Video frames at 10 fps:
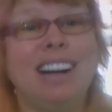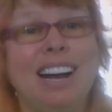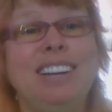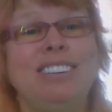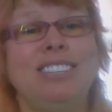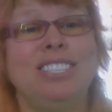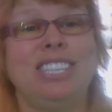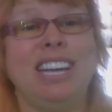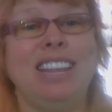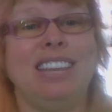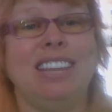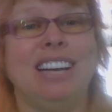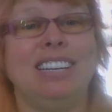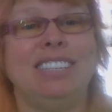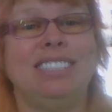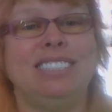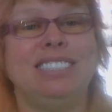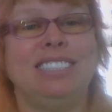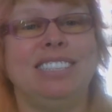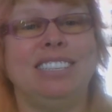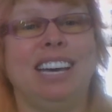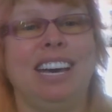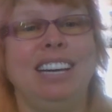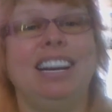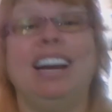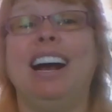I understand that, okay?